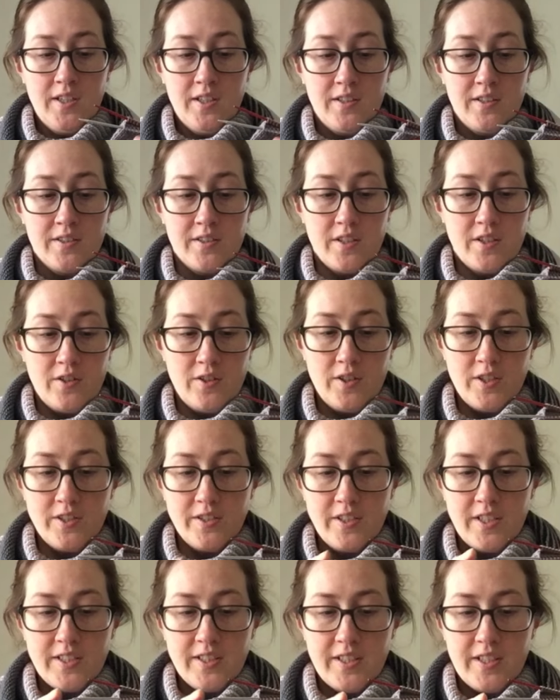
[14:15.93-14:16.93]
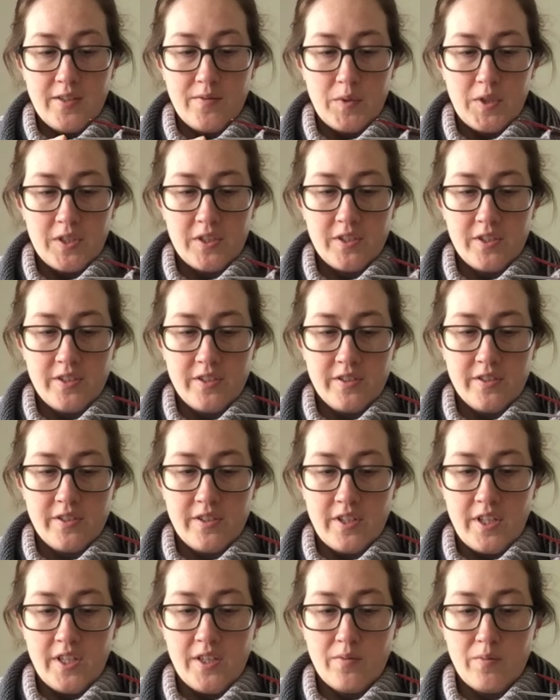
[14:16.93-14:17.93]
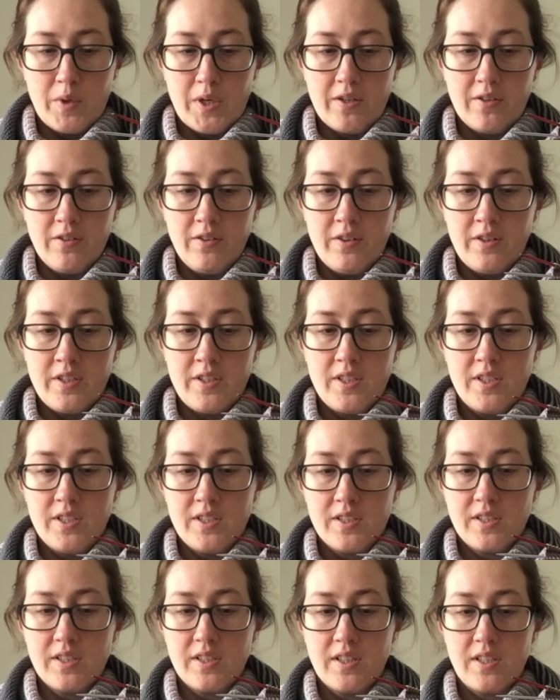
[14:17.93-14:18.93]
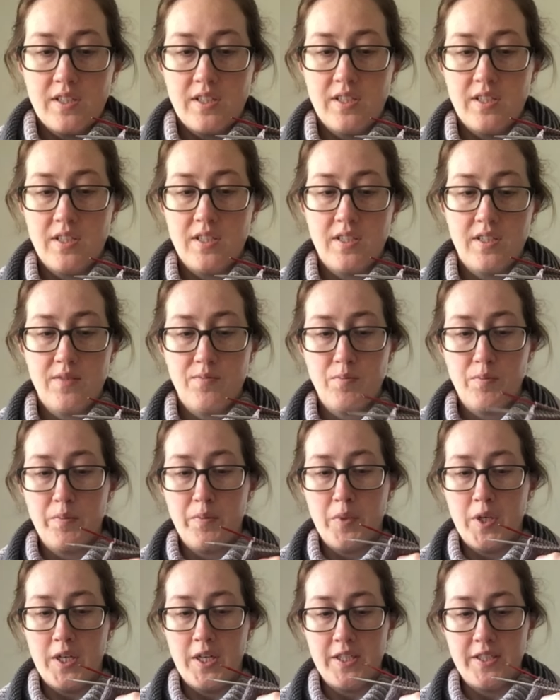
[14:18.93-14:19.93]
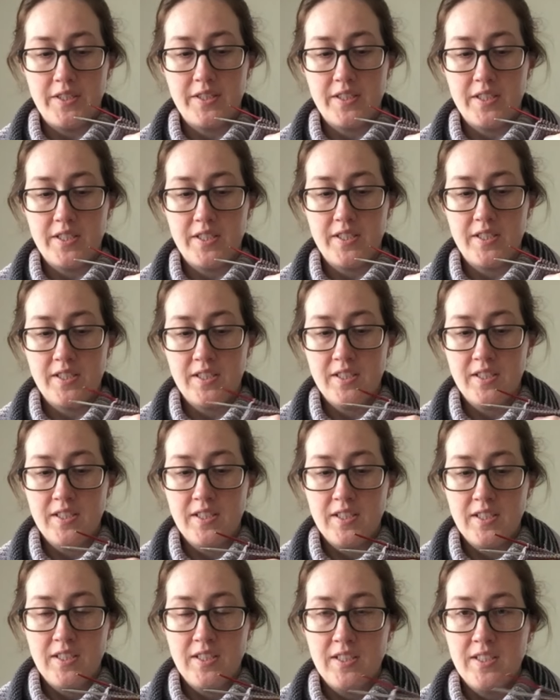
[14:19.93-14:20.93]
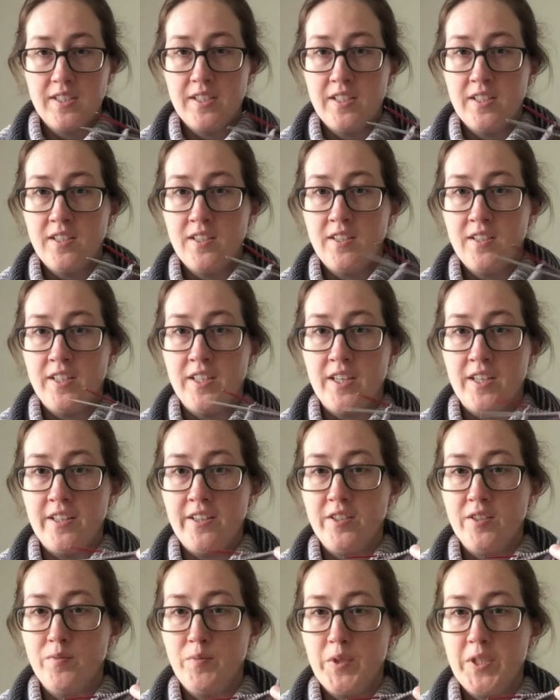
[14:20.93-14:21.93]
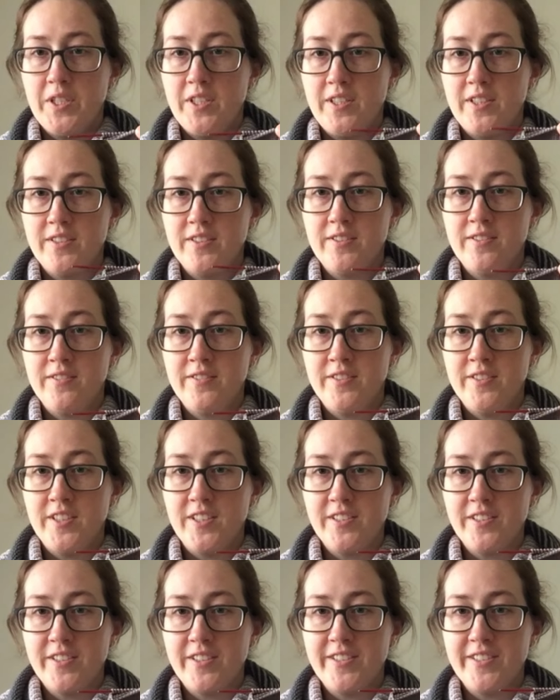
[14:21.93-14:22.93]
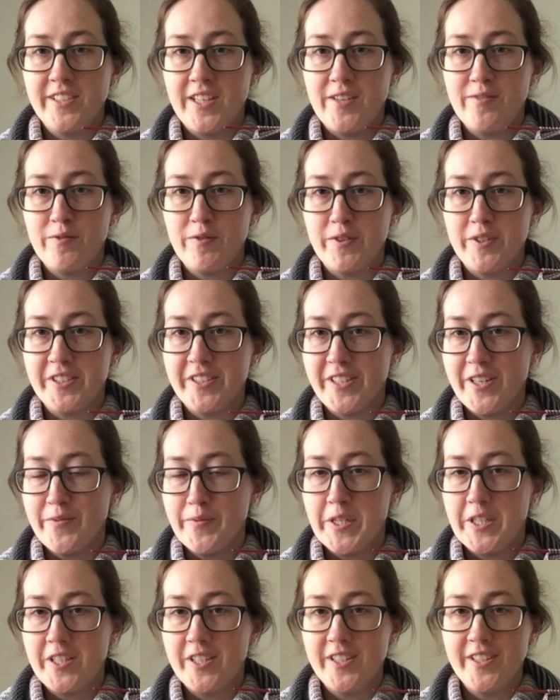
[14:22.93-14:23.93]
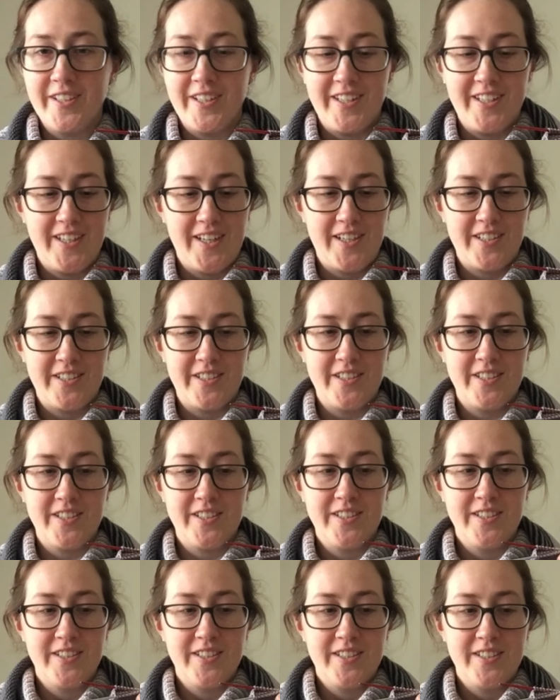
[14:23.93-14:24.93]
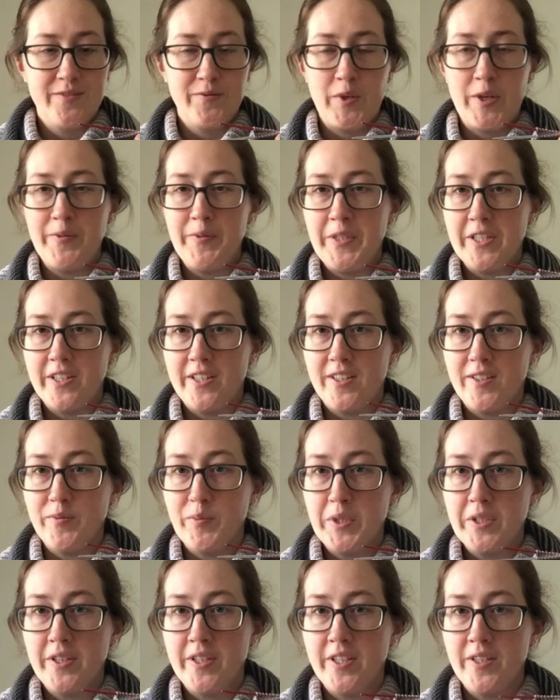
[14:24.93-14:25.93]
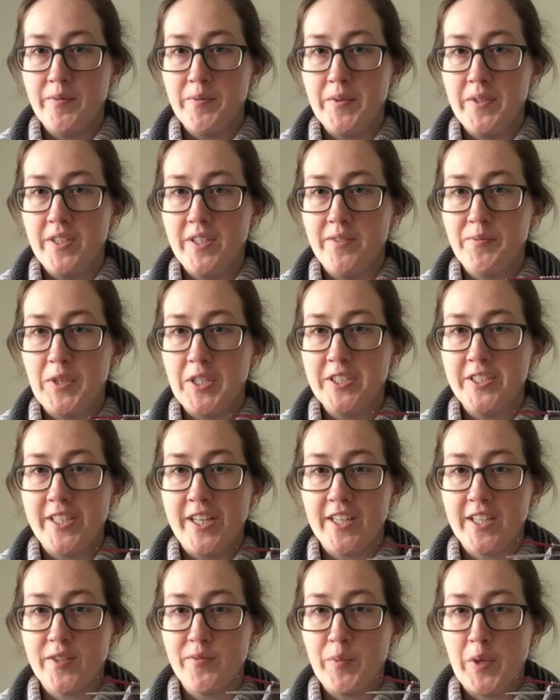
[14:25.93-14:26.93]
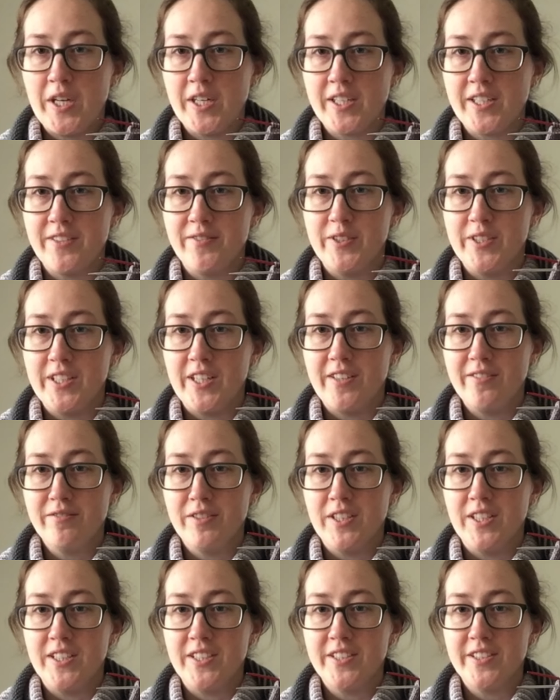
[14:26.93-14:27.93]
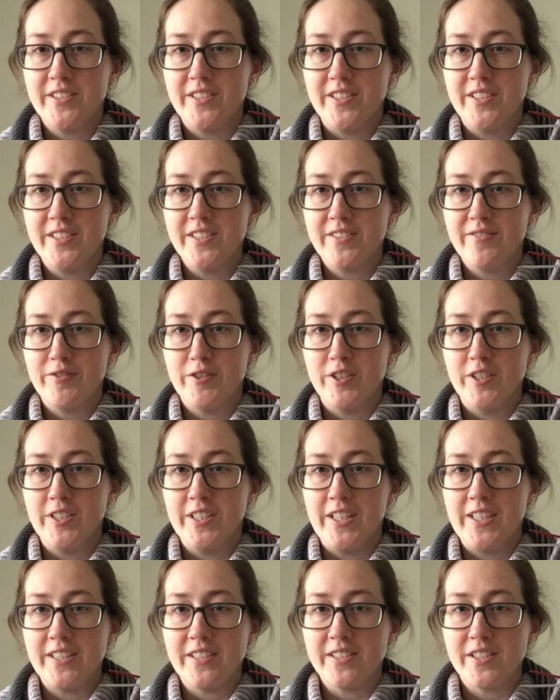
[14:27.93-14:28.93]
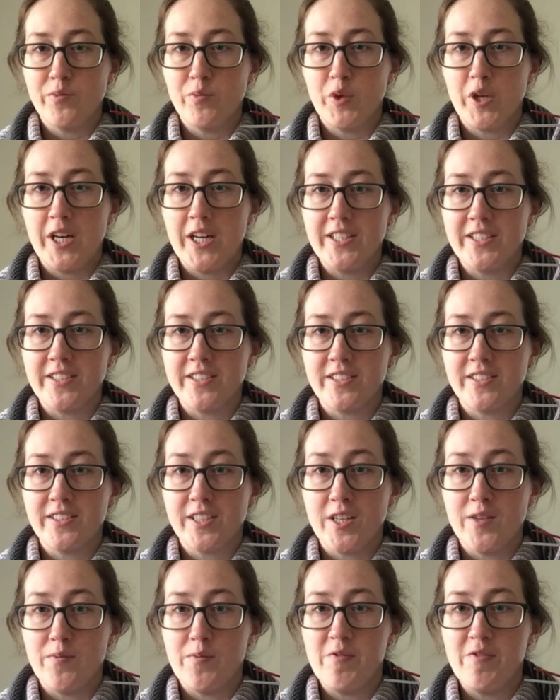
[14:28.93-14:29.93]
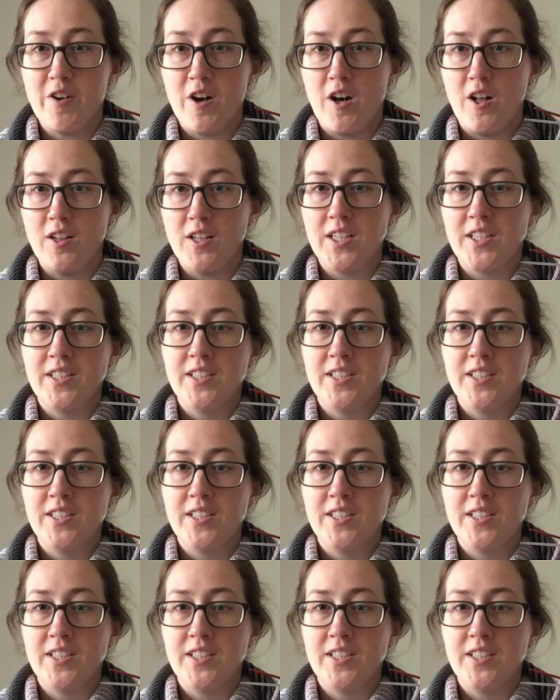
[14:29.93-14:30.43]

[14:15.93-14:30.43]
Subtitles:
So there's not that much to say about these, but yeah, they'll be just in time for summer, and maybe I'll put them in my jacket pocket when I finish, just for a nice surprise come fall